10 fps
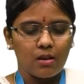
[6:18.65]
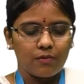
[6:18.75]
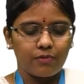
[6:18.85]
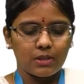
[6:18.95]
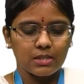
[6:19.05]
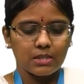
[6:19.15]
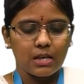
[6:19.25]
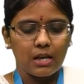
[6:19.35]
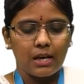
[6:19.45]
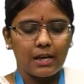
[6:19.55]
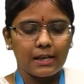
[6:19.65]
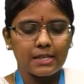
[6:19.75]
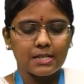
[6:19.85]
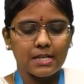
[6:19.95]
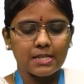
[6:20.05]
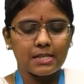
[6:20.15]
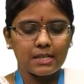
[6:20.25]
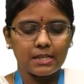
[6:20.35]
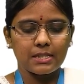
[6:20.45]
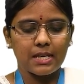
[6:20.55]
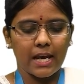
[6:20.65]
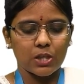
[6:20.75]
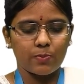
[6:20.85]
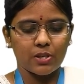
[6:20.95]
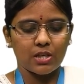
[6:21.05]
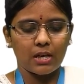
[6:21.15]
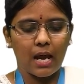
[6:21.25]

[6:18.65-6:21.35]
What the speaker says: First, let us consider this expression